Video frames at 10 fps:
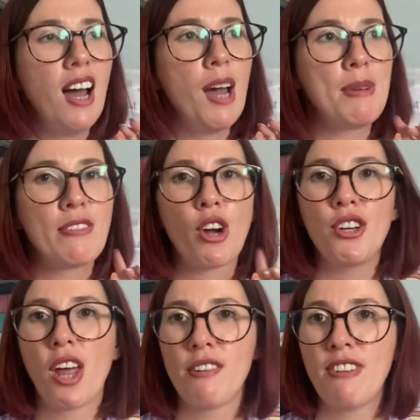And I've got
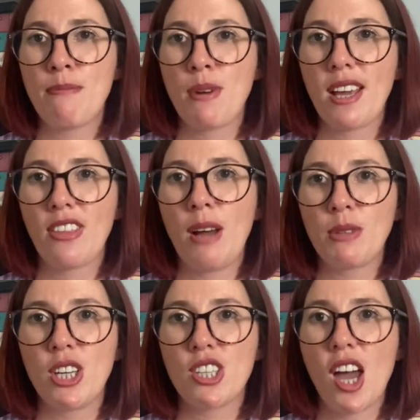another fabric that I'm
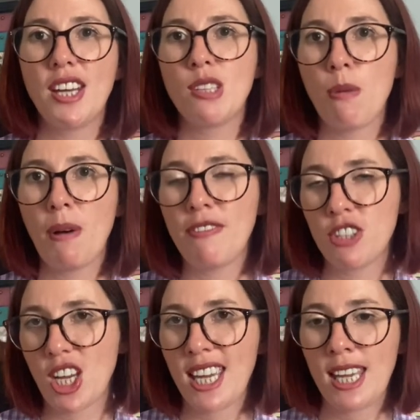gonna turn into a puffer
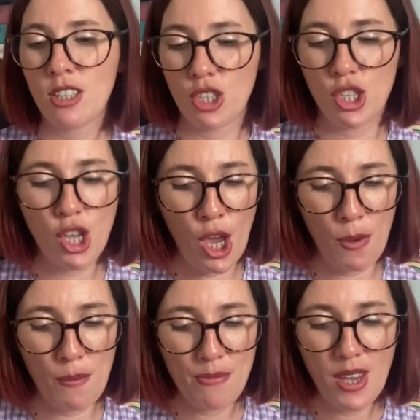jacket too.